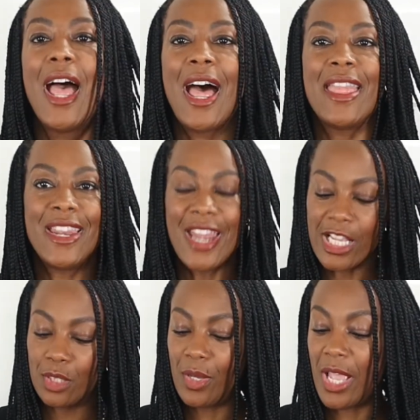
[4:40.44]
And then
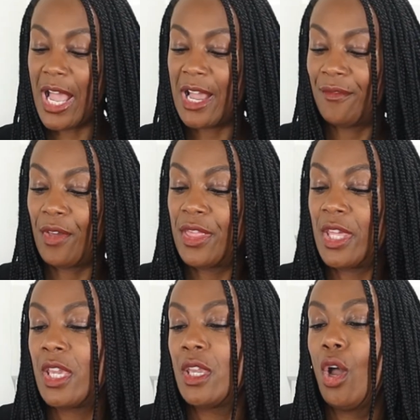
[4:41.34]
next we have
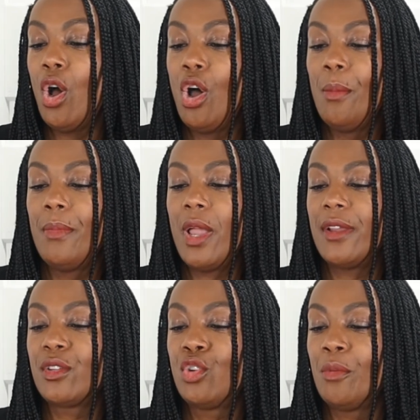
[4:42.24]
the Hum
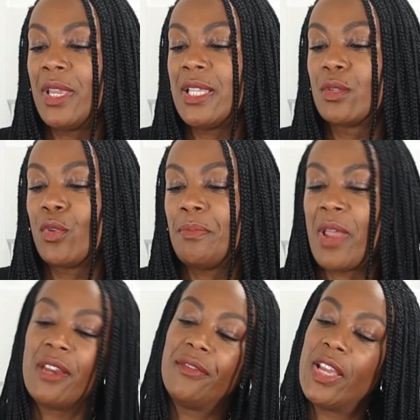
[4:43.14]
Gummies with
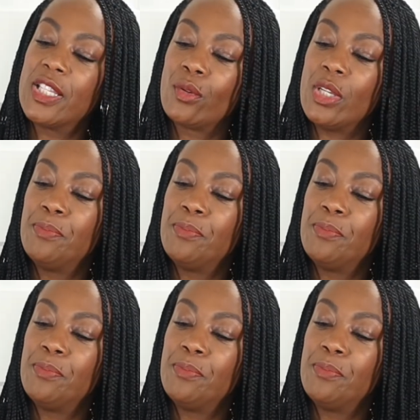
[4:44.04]
Benefits. So it's